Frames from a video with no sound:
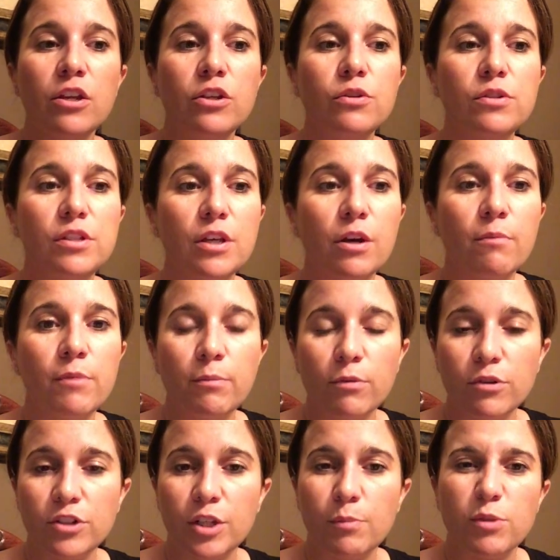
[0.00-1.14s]
you sell
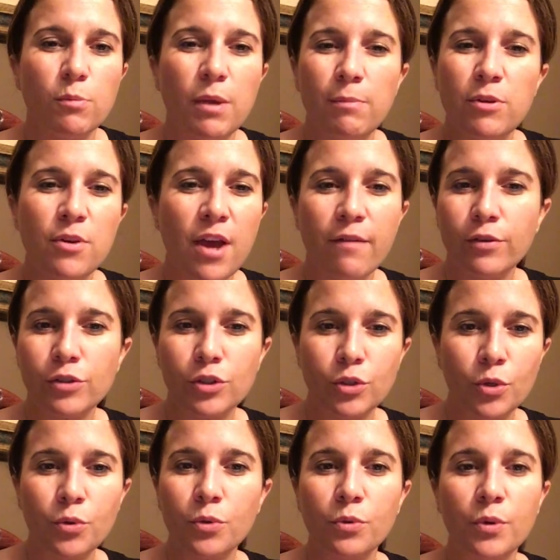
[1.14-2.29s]
memberships, or maybe you have a
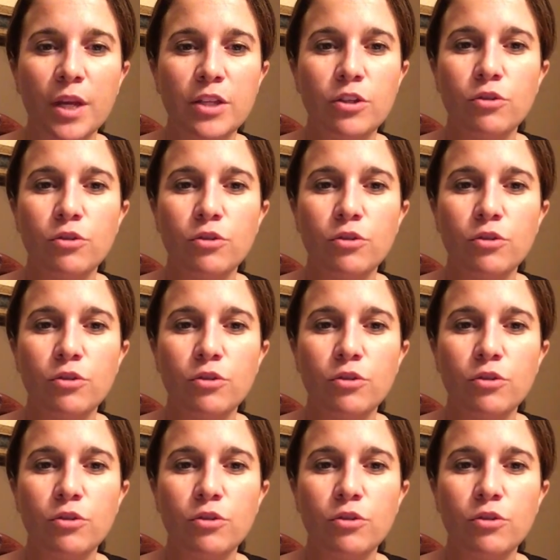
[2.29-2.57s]
school and